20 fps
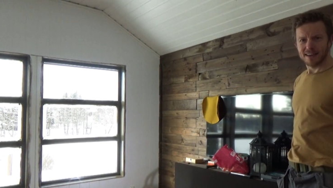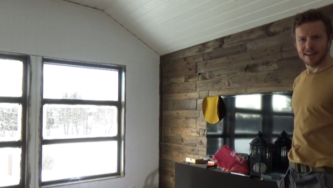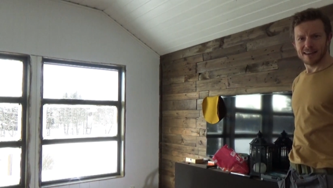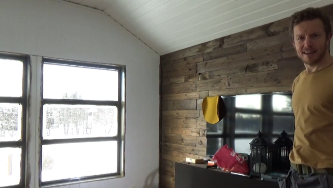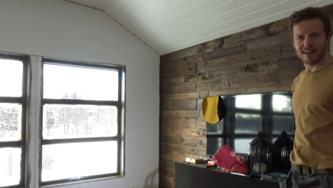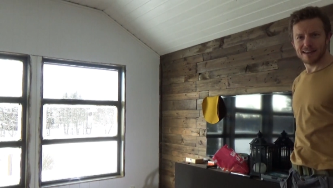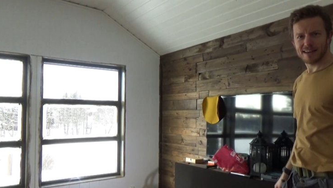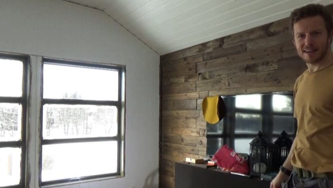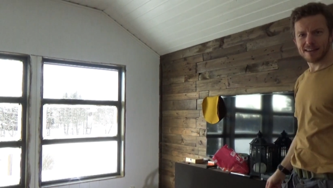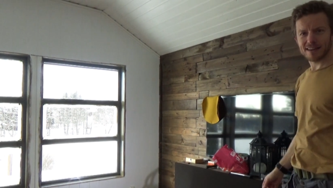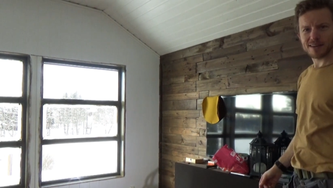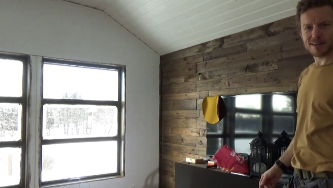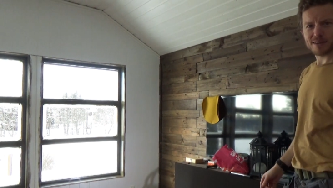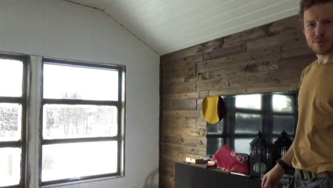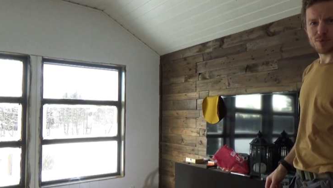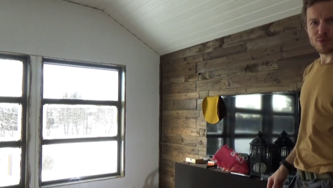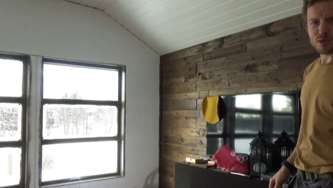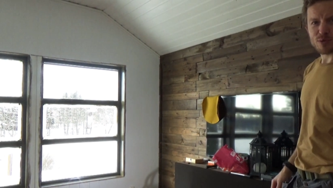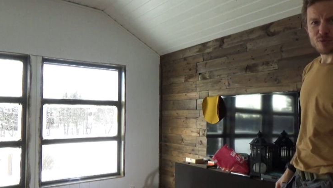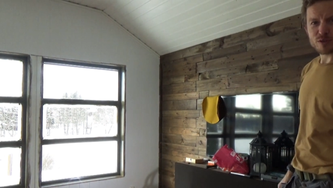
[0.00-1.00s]
and
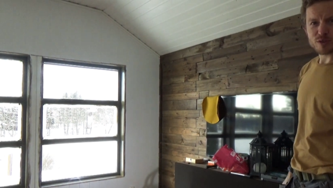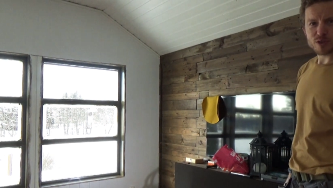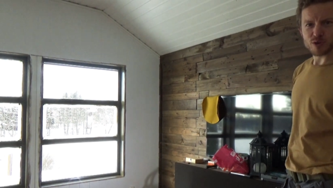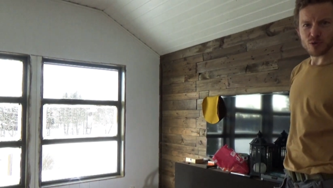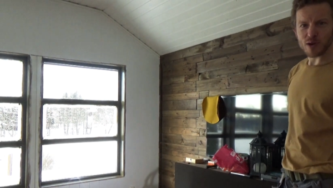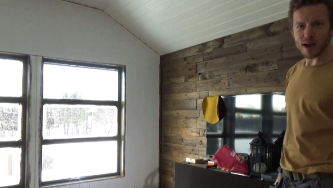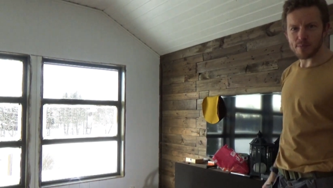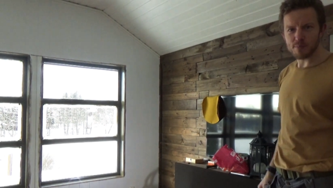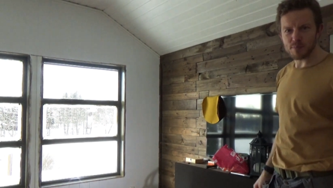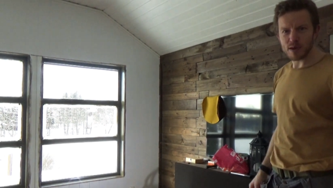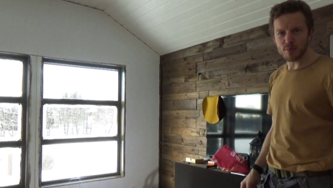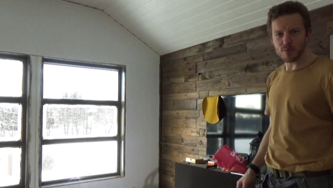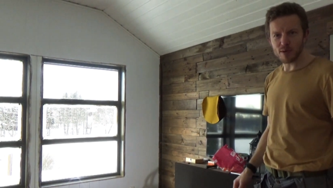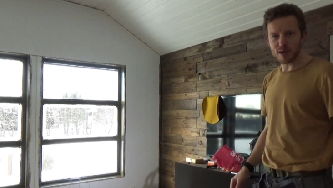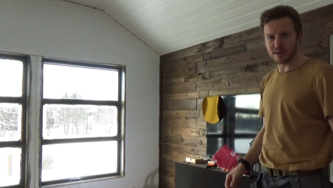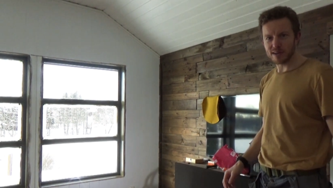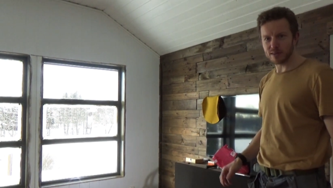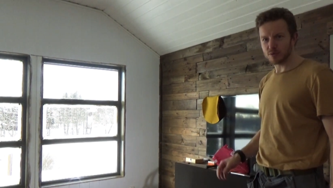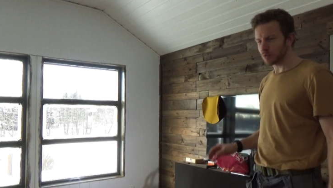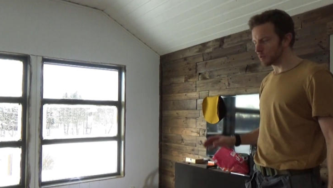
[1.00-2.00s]
we were so happy about
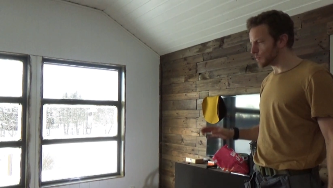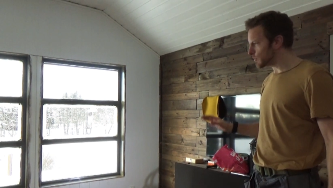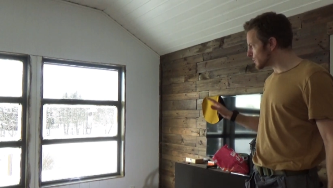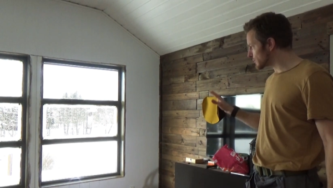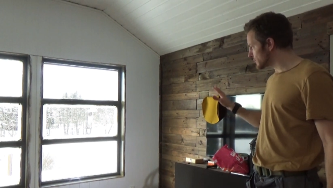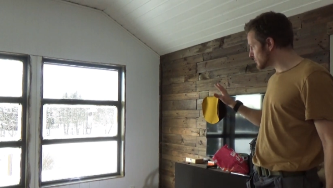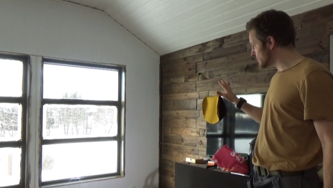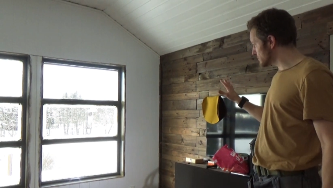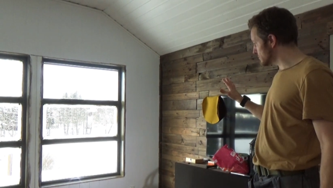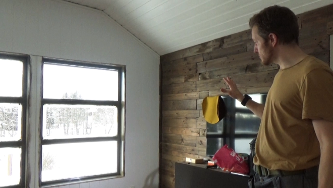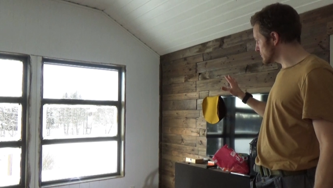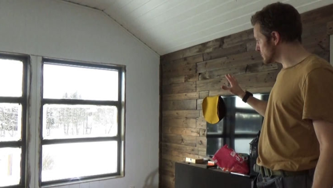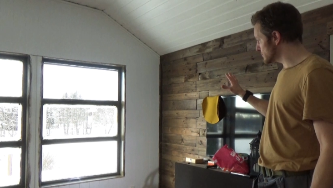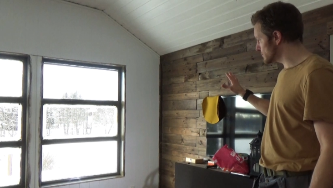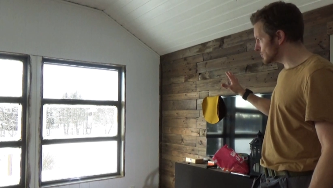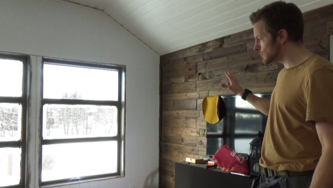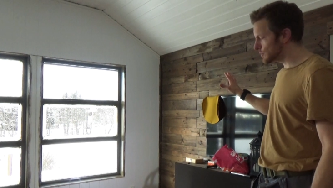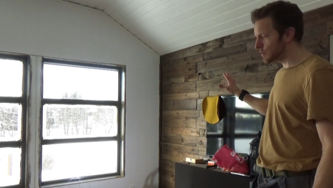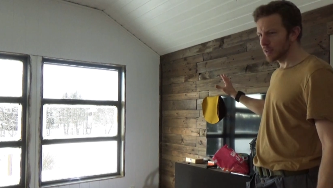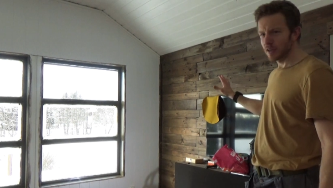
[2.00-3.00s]
it. We wanted
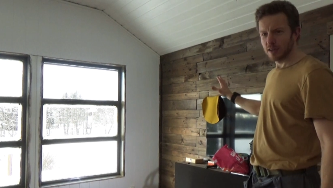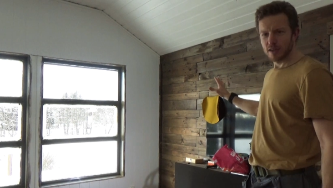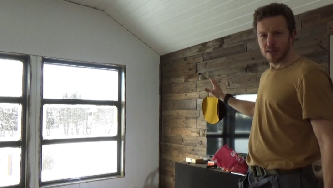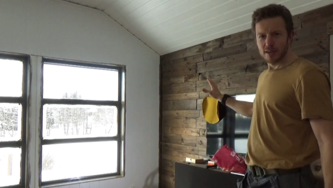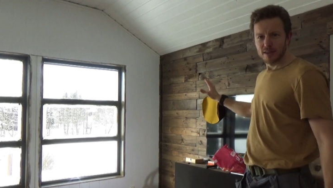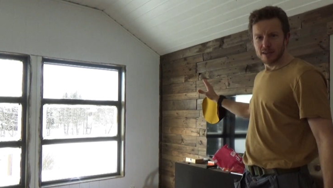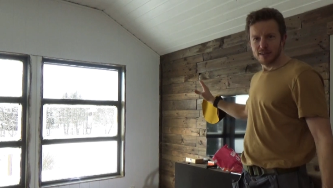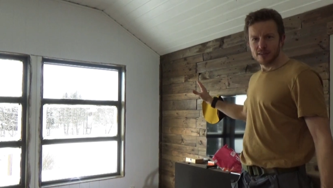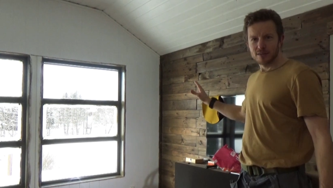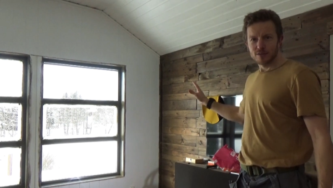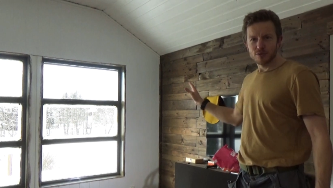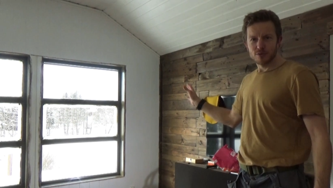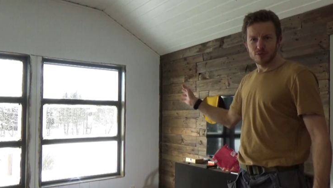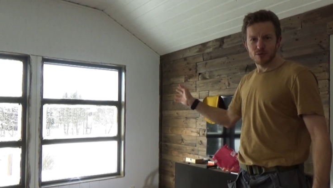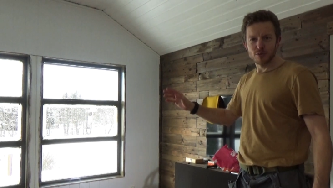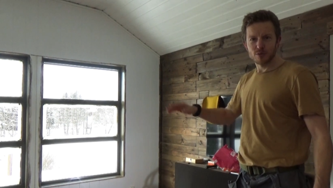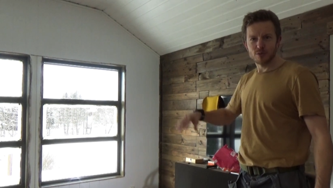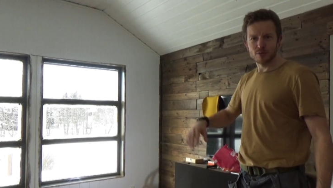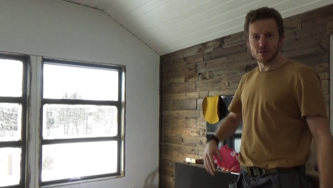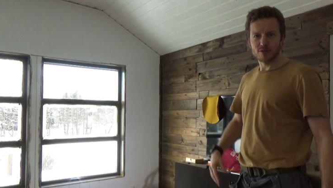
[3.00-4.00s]
to
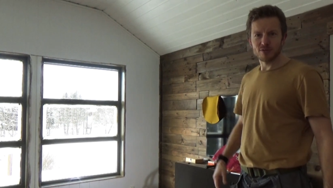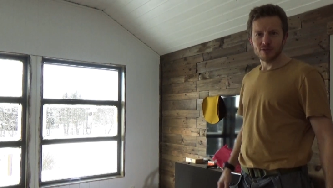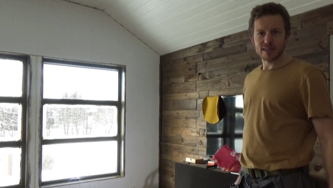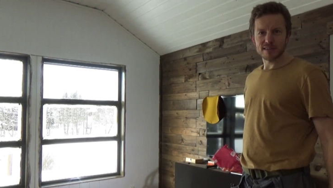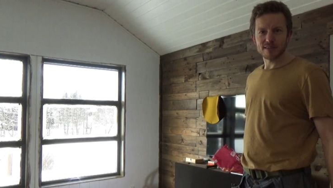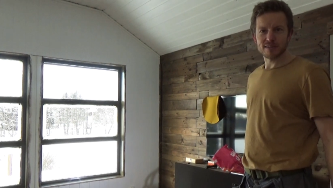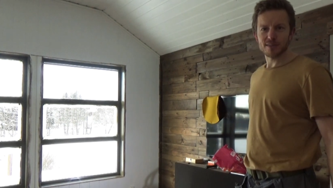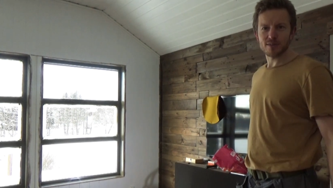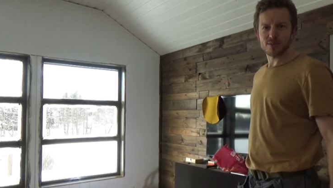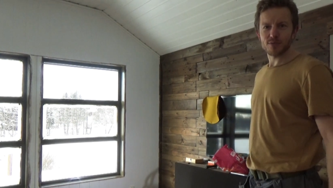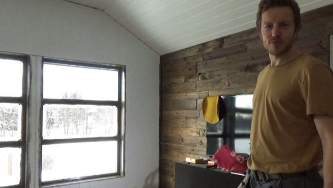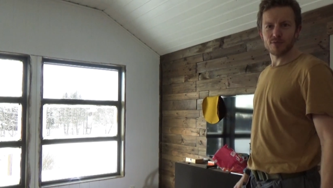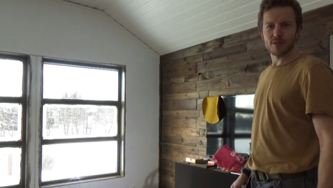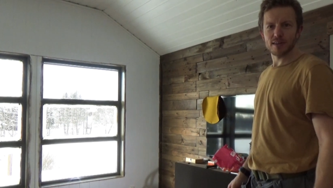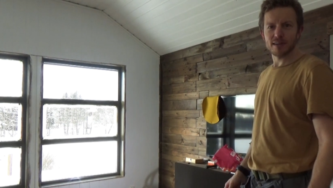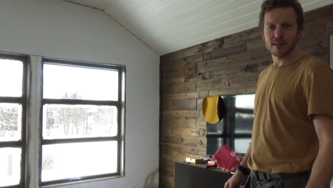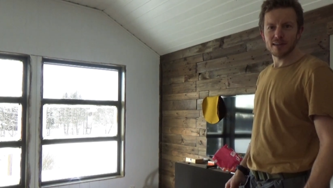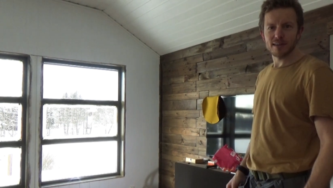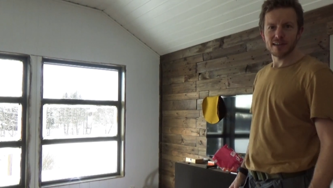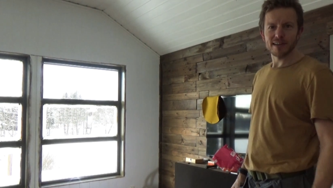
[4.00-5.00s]
do the rest of
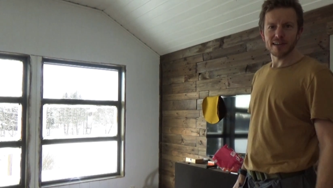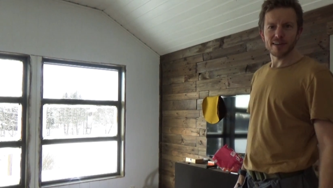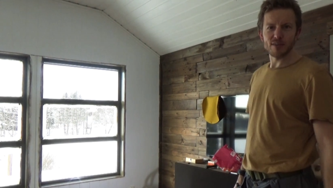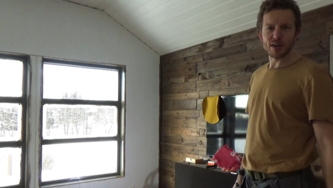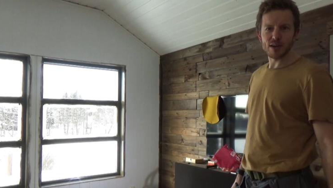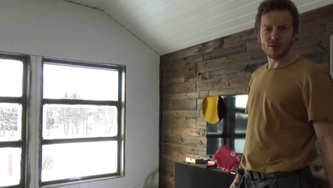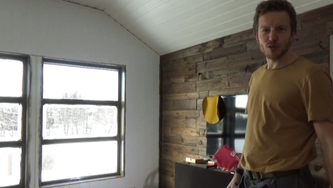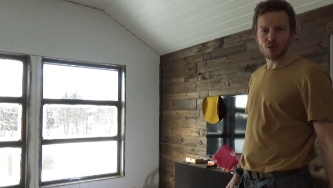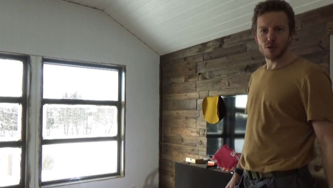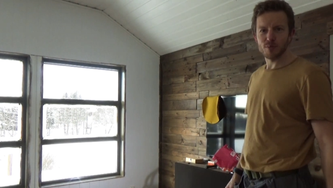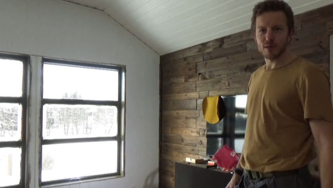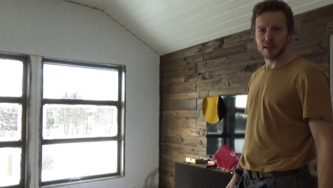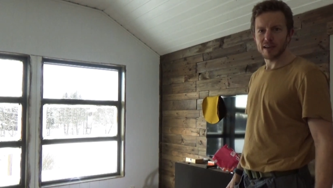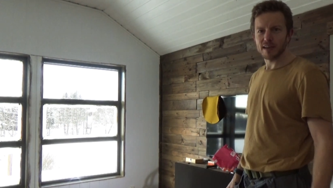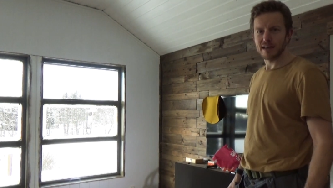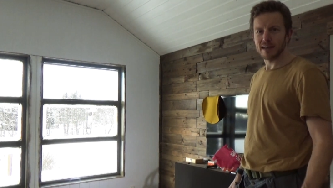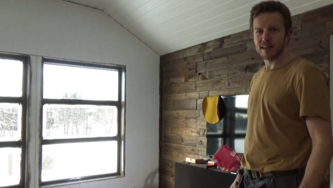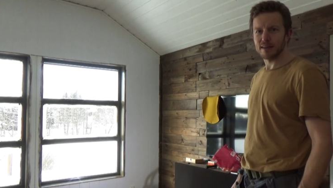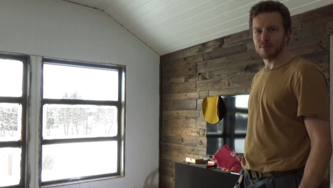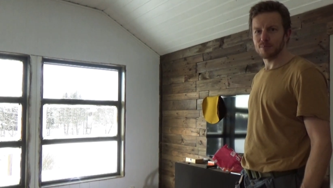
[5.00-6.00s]
the living room
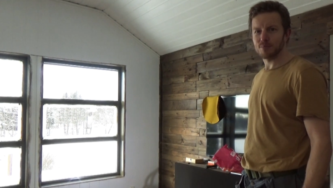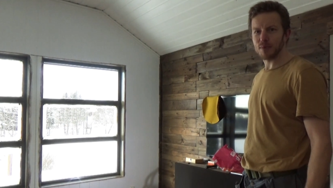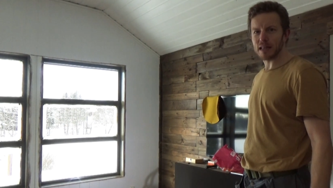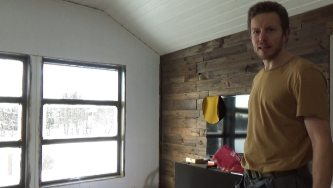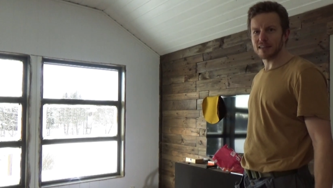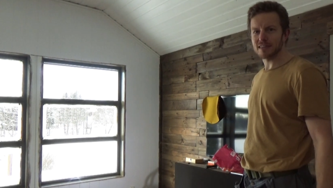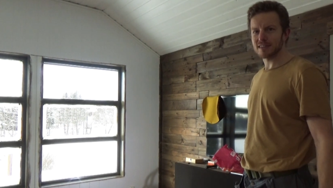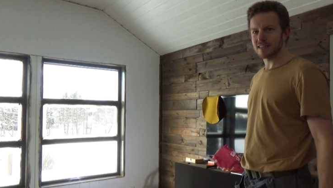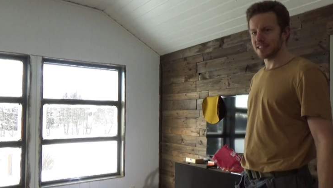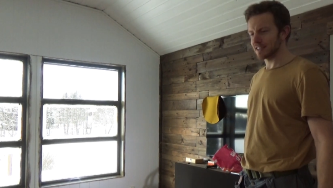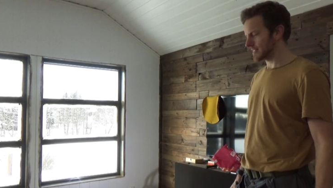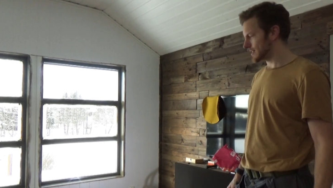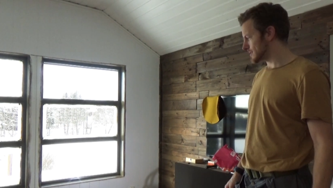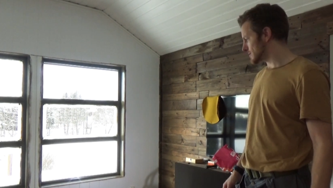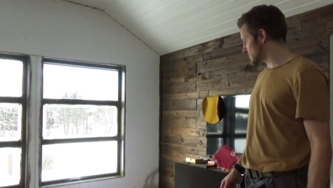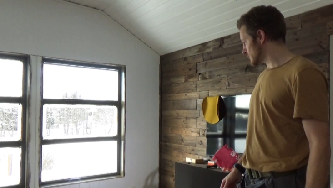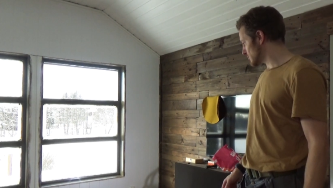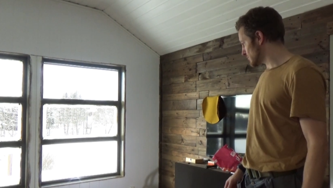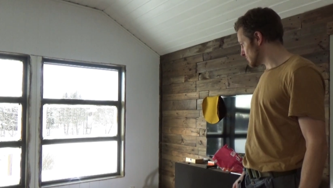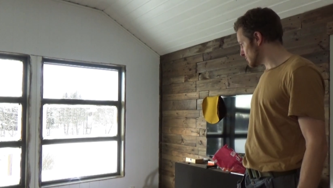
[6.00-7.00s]
in pallets,
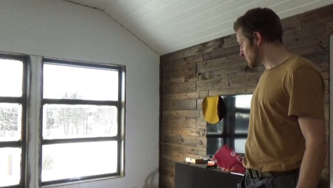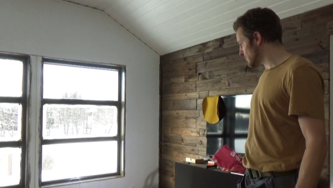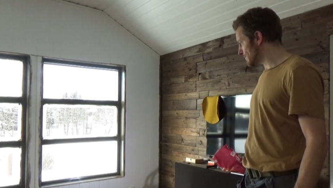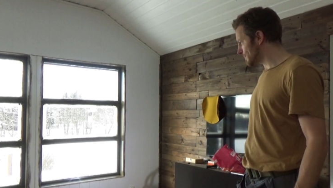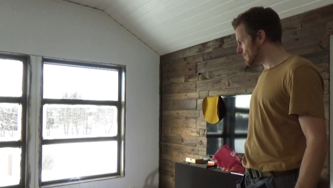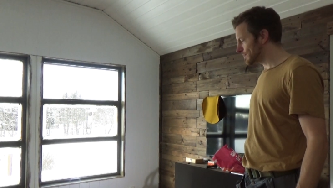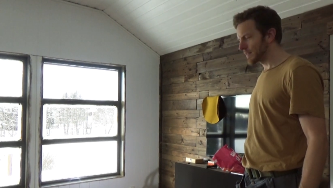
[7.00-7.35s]
so